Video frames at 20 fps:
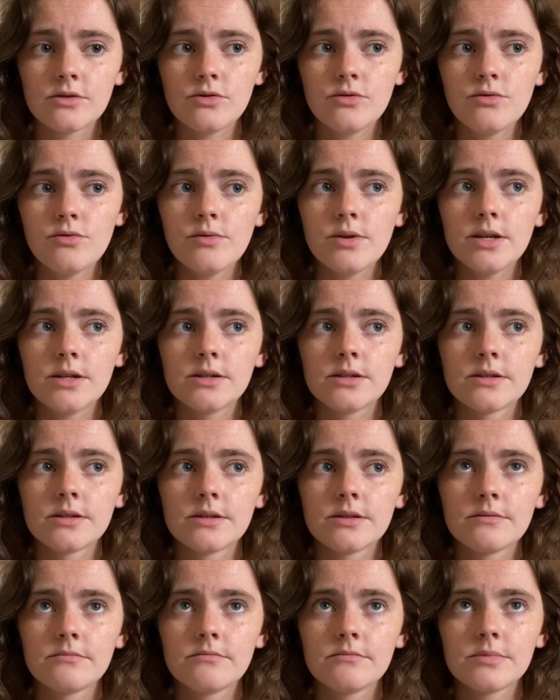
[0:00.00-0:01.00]
who
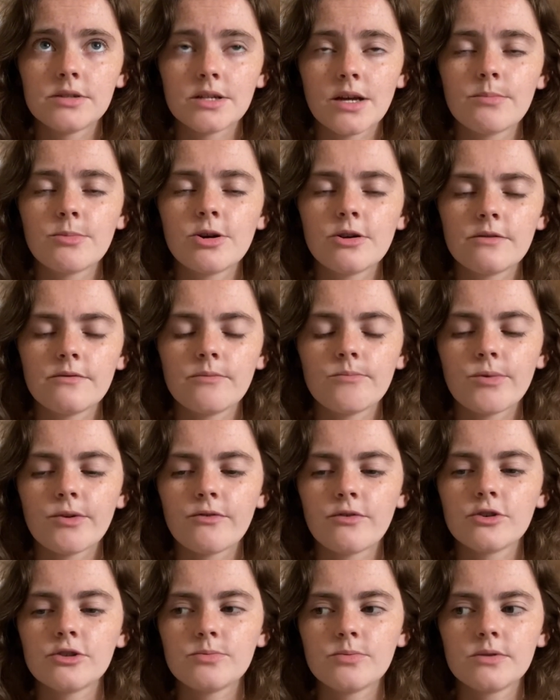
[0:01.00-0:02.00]
is Summer from the
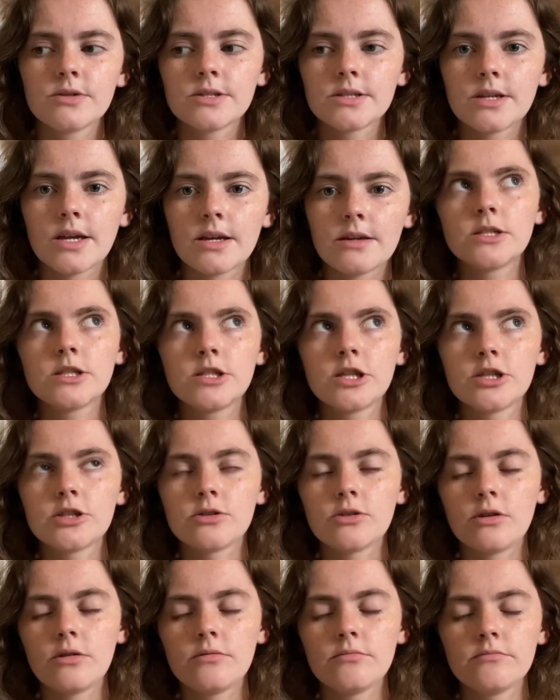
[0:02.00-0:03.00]
first book's like
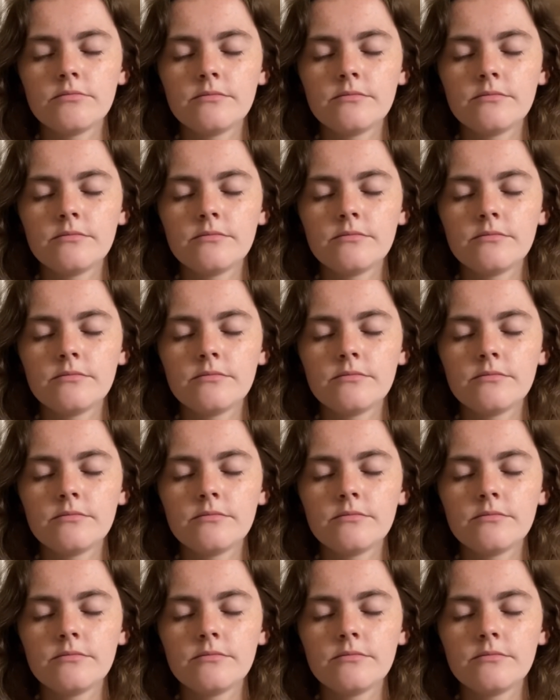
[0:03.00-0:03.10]
sister.